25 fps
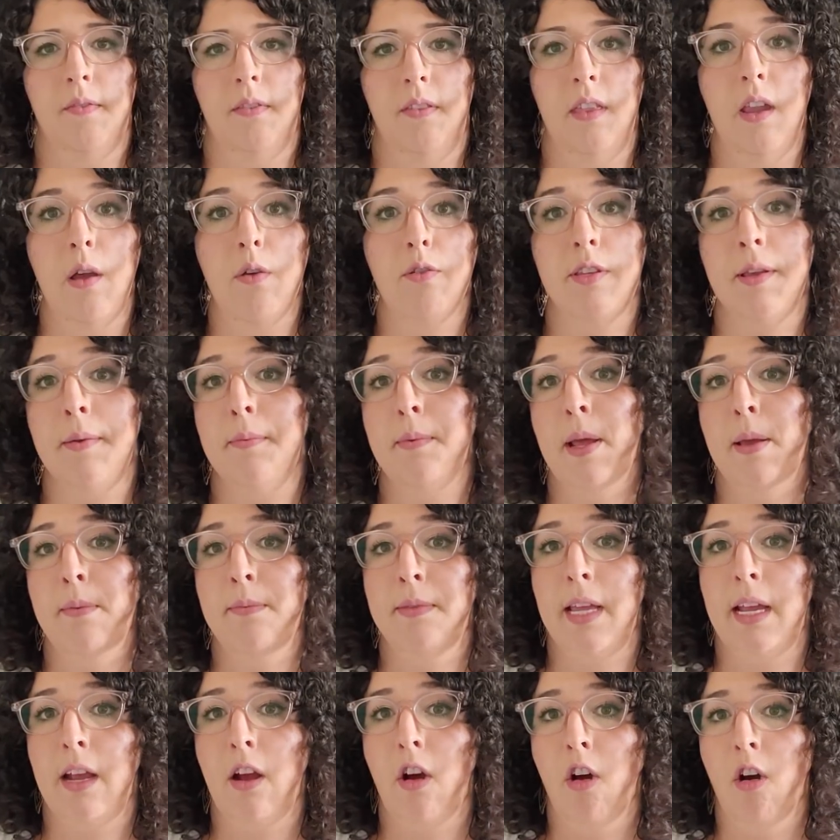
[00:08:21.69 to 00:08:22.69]
Now, sometimes
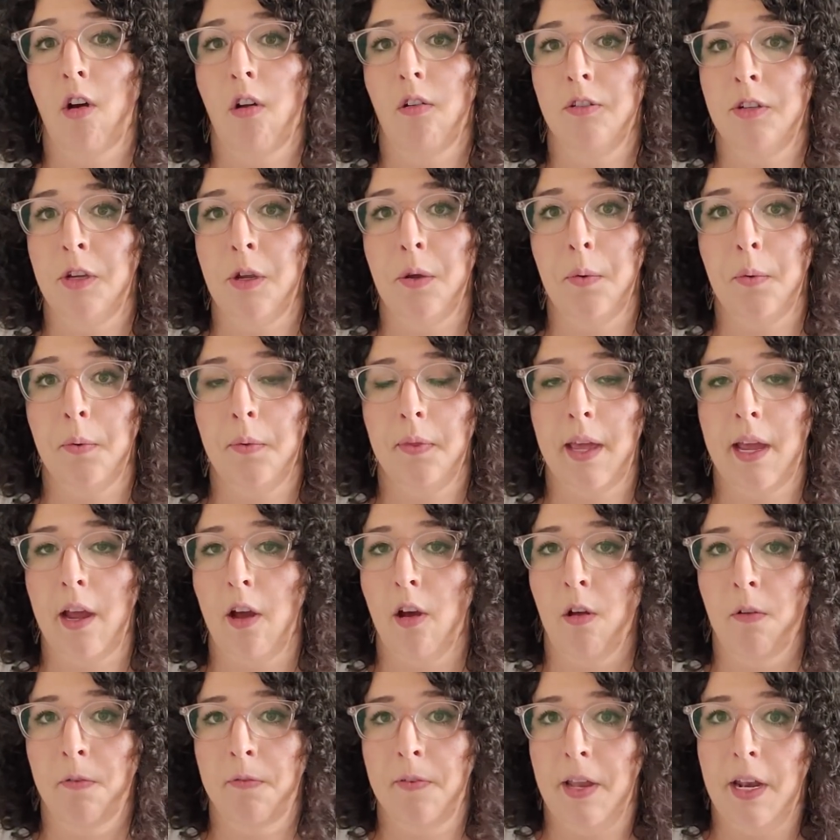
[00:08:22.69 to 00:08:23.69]
they all do. They
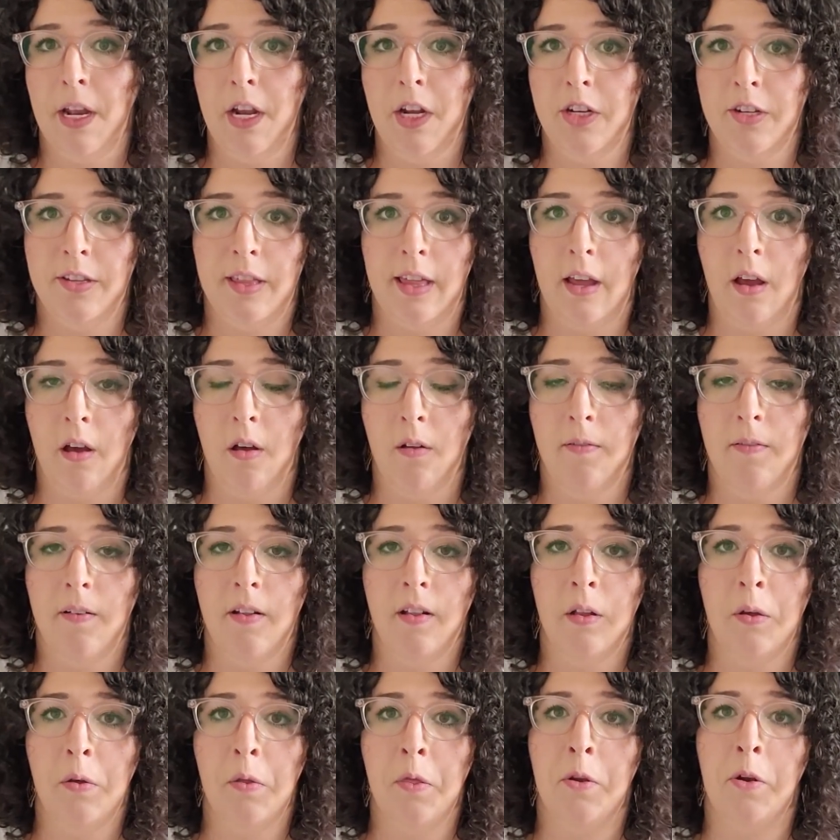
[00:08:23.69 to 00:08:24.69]
all finish, they all
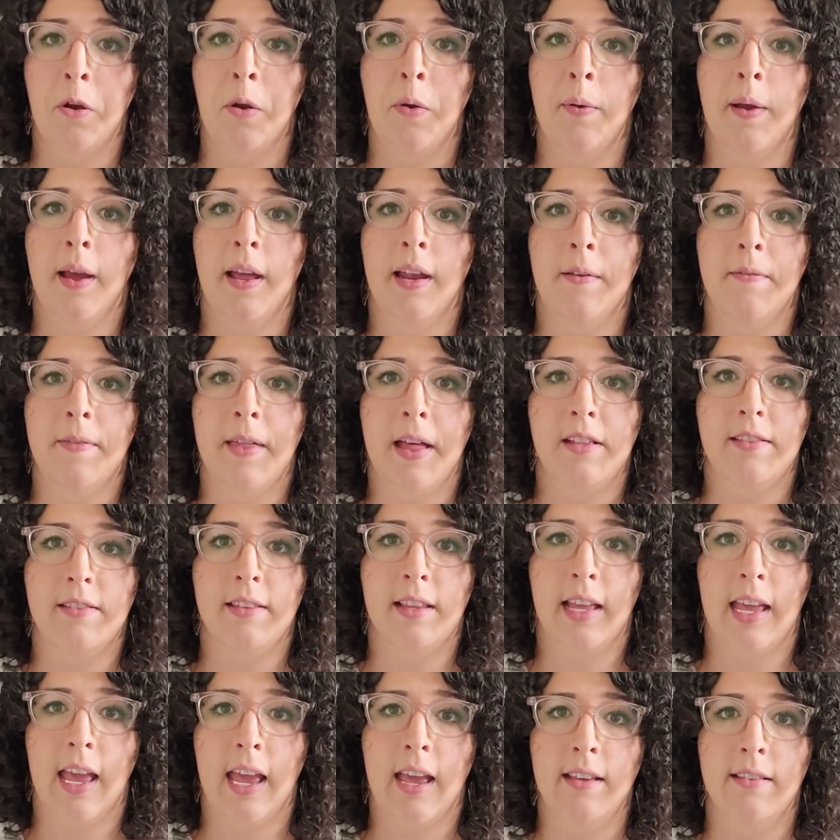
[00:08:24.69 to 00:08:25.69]
follow through, and if that's
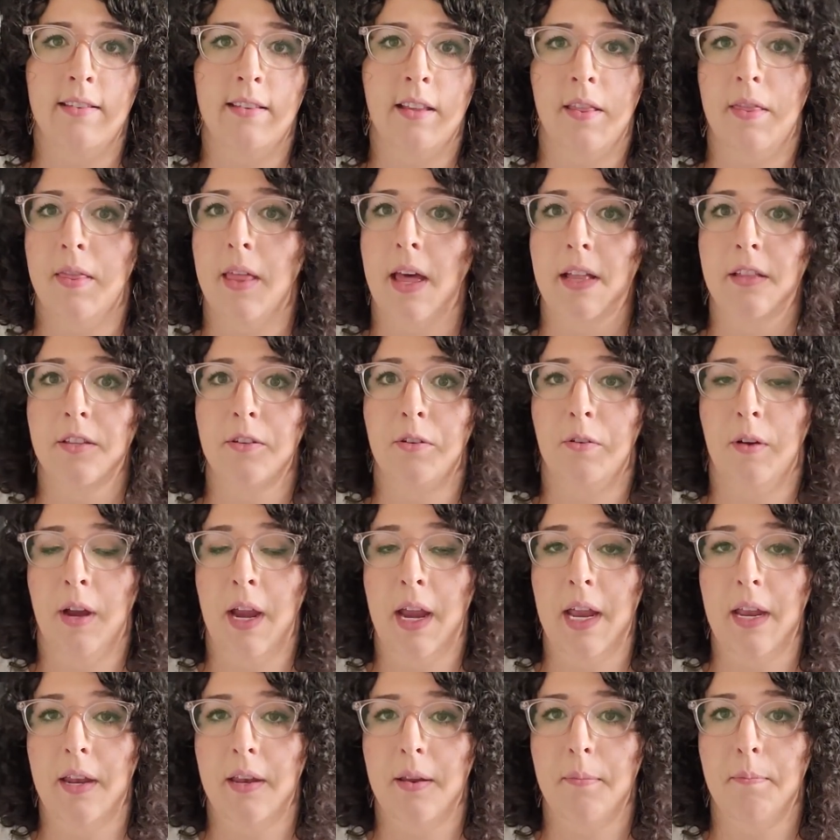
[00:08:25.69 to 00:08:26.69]
the case, then that's
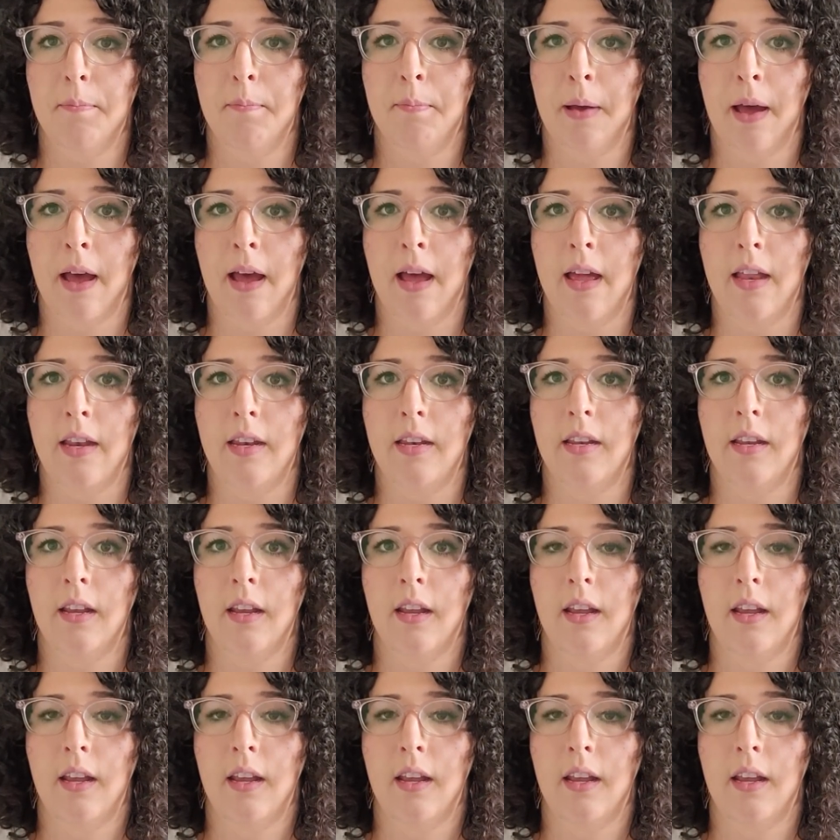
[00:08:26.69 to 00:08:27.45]
great. But